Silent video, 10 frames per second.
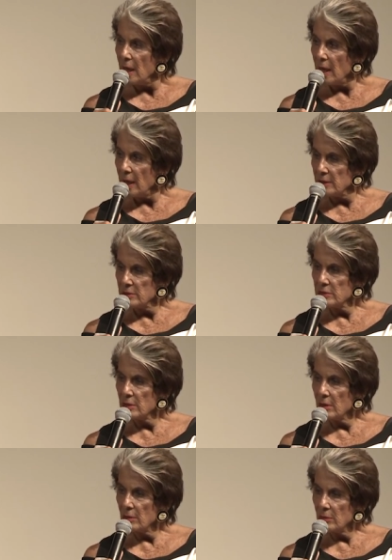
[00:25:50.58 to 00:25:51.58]
And
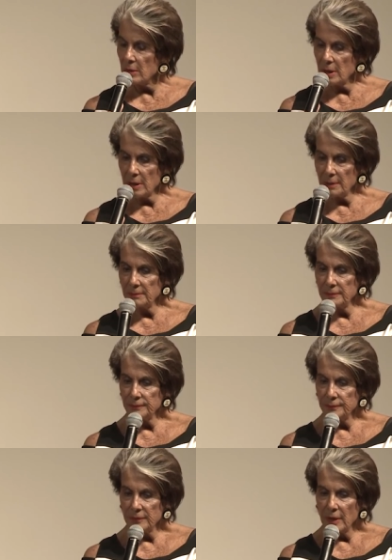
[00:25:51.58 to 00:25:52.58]
so
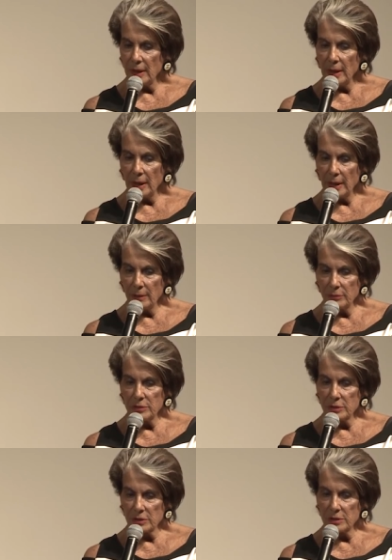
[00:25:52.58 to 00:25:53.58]
he
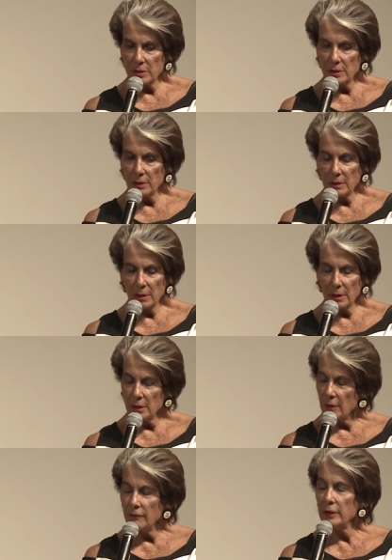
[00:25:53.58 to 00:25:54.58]
was just a
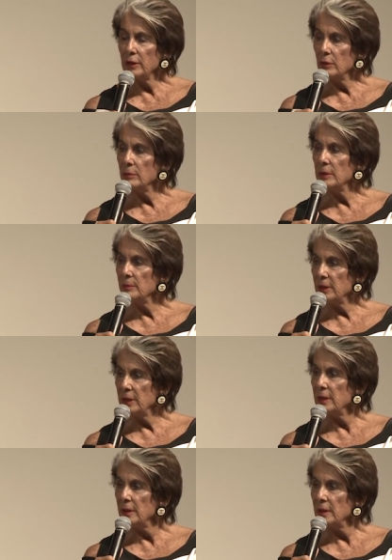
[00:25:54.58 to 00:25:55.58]
lovely human
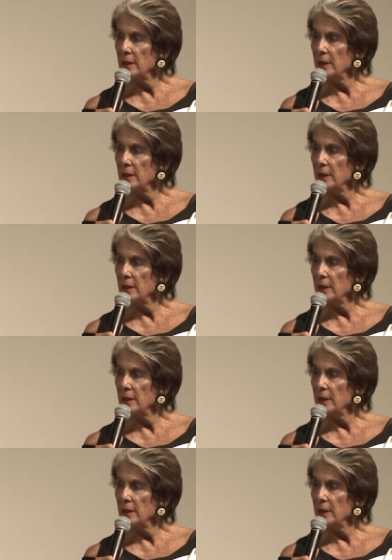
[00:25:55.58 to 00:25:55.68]
being,